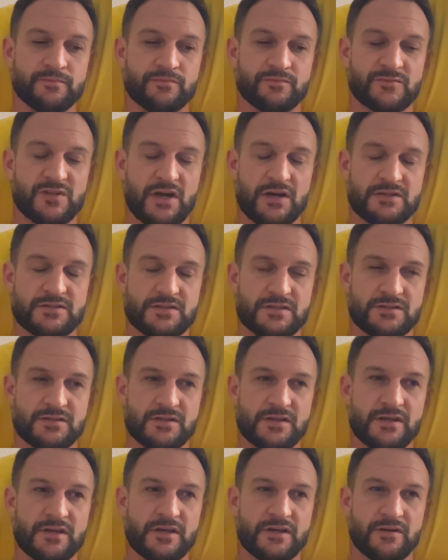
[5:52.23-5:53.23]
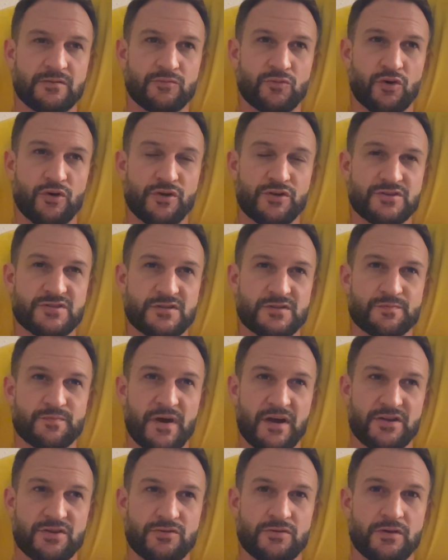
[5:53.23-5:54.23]
toxicity, or you
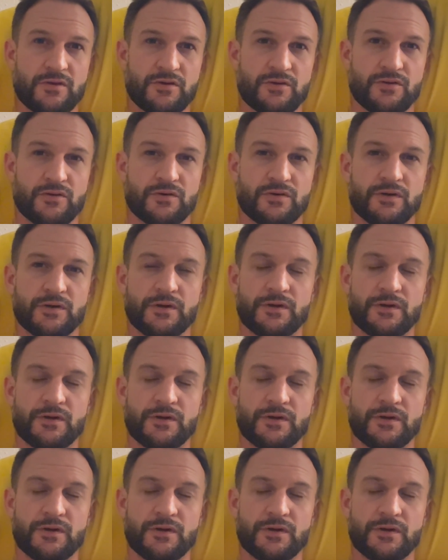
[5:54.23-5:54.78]
suspect you do.